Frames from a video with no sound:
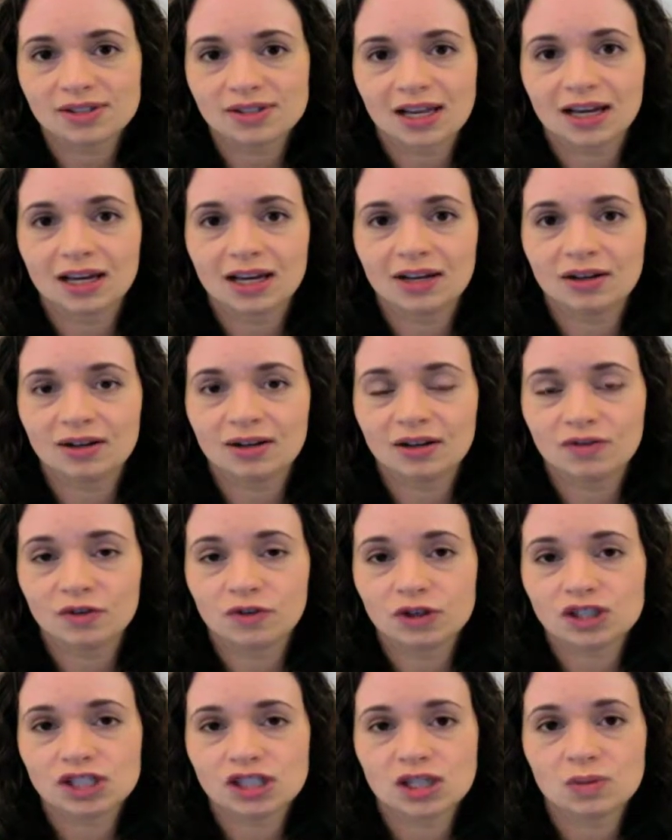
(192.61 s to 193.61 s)
and it
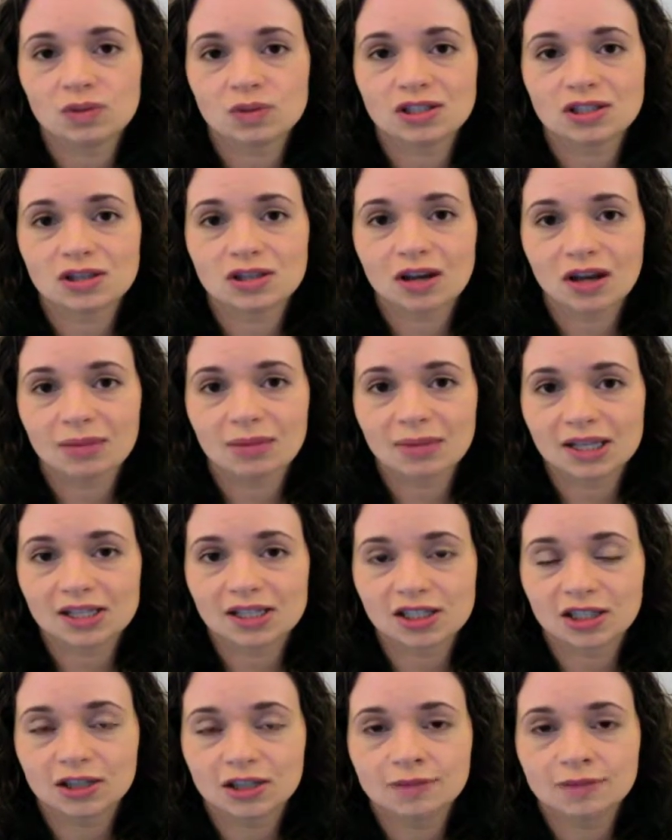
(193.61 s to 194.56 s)
unfortunately was not muscle.